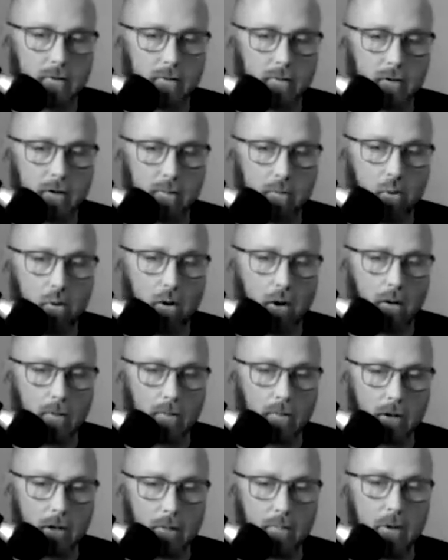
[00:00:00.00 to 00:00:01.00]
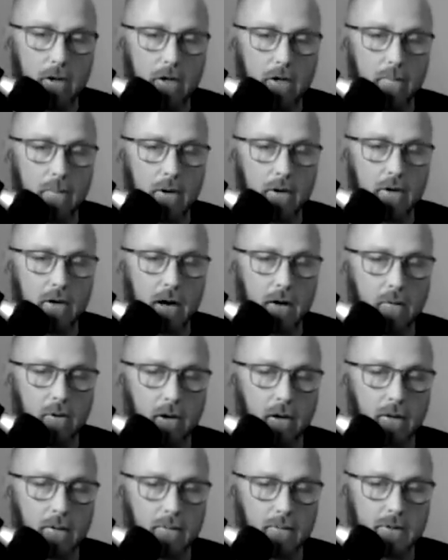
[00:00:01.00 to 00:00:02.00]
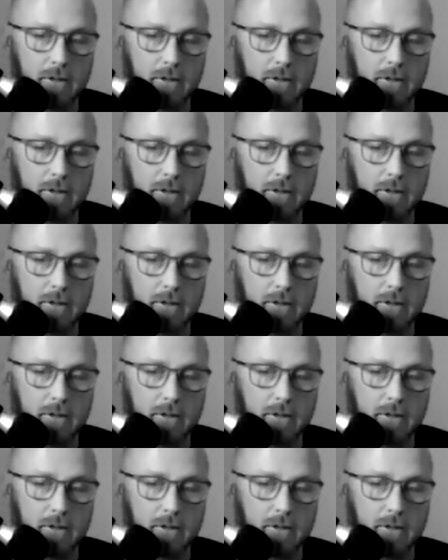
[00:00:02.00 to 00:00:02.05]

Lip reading: for the poor in a peer-to-peer network.